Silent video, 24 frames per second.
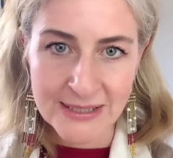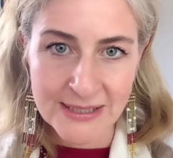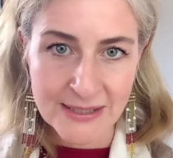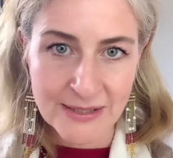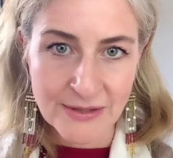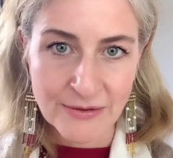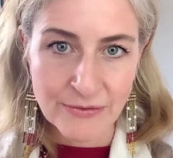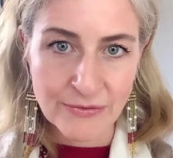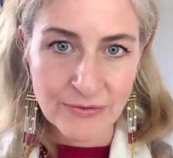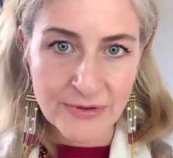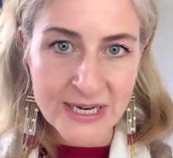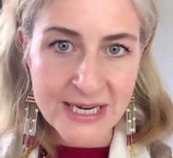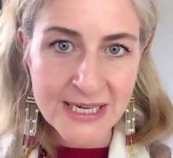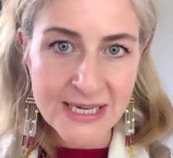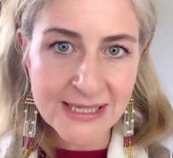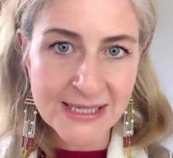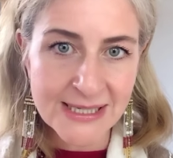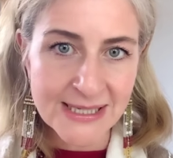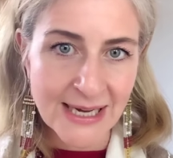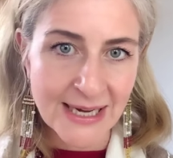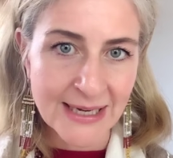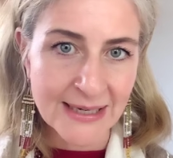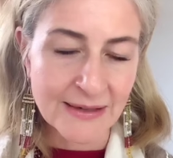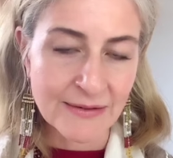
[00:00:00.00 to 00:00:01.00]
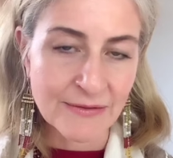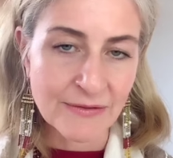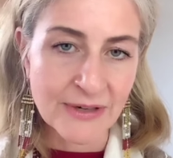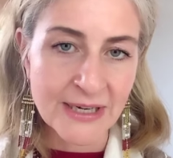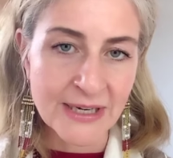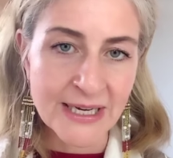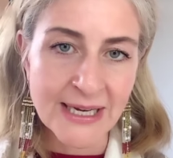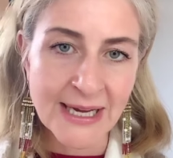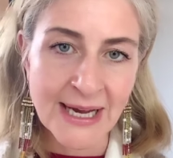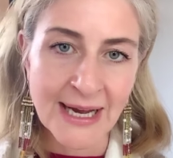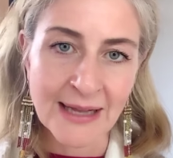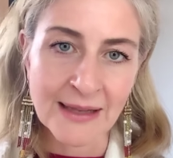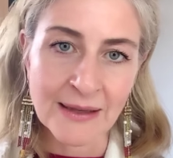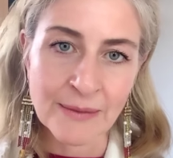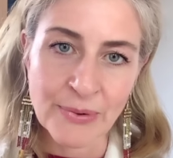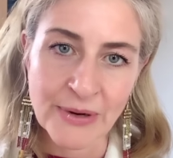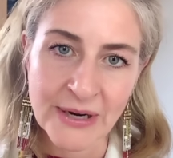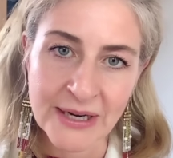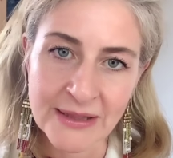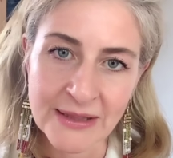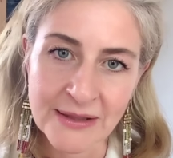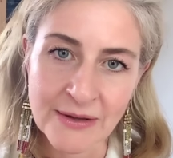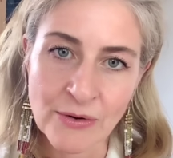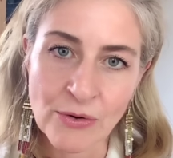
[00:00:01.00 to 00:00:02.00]
to reset and
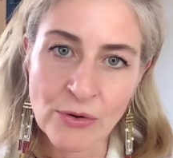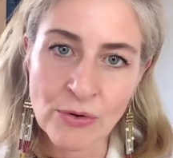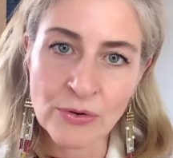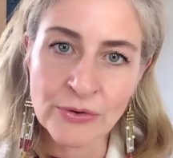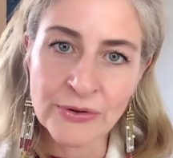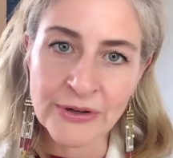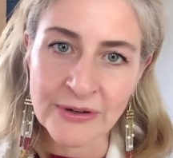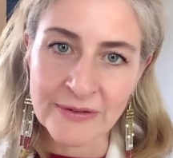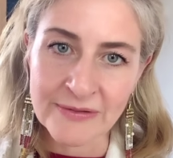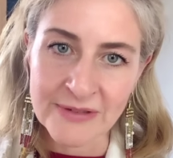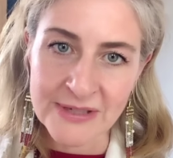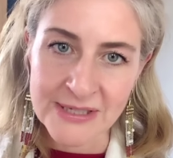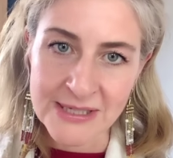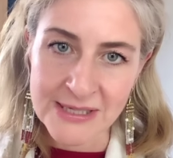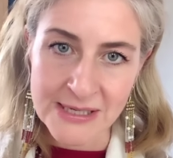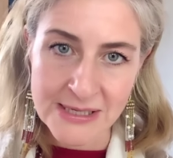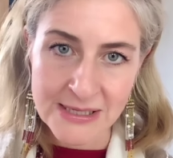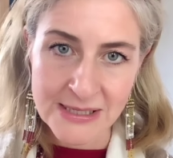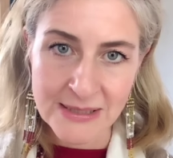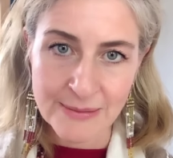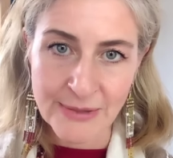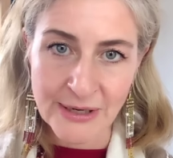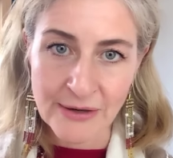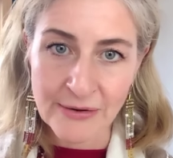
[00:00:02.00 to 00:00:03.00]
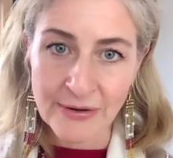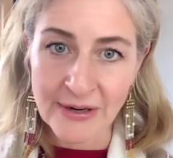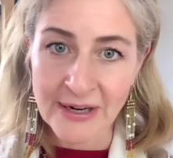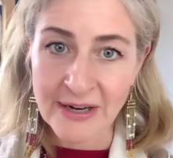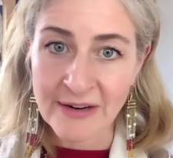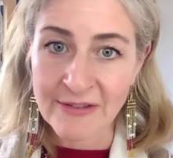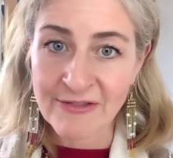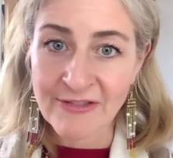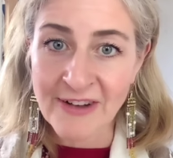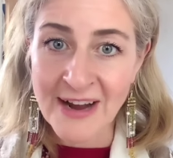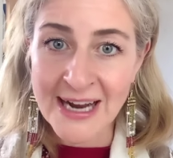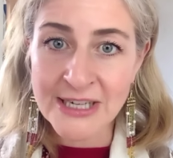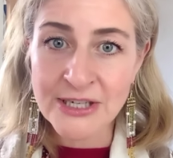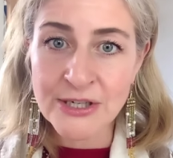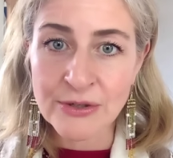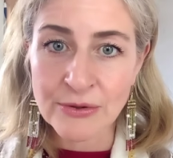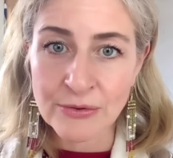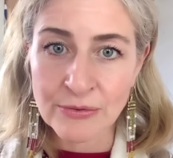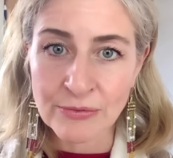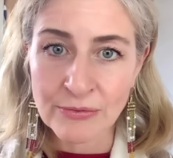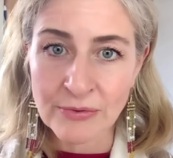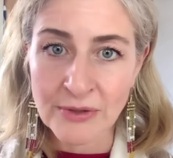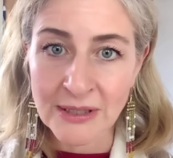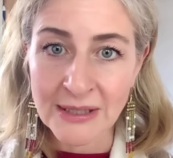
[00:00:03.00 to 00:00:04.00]
recalibrate the whole nervous system and create a
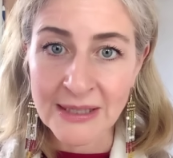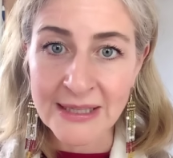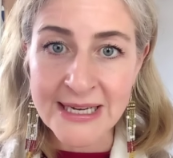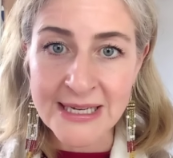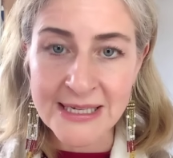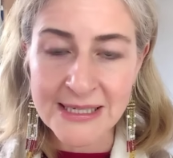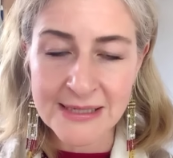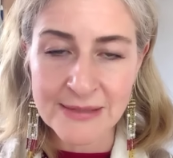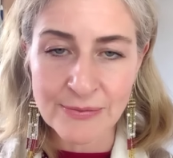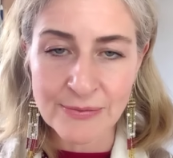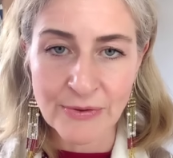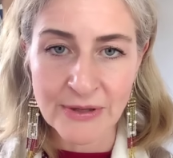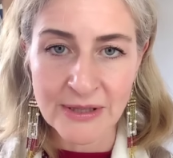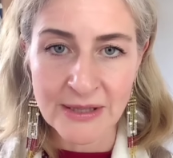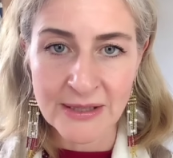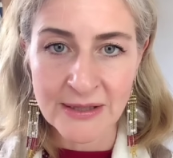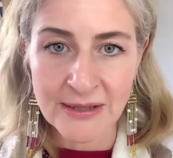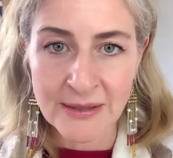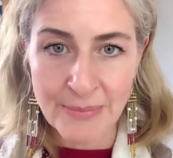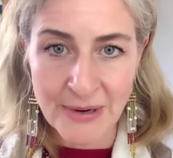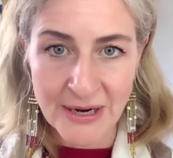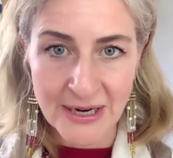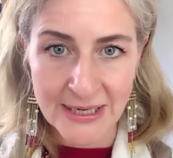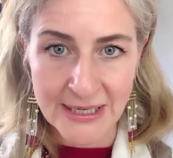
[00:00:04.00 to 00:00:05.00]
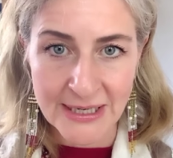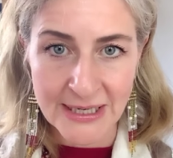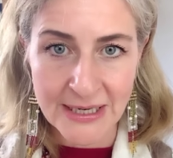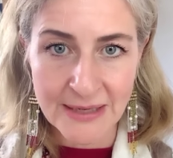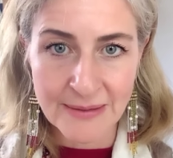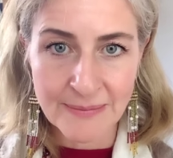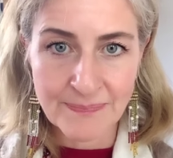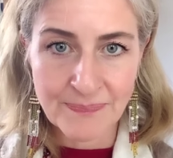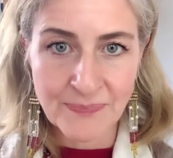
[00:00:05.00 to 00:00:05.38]
fascial release within the body.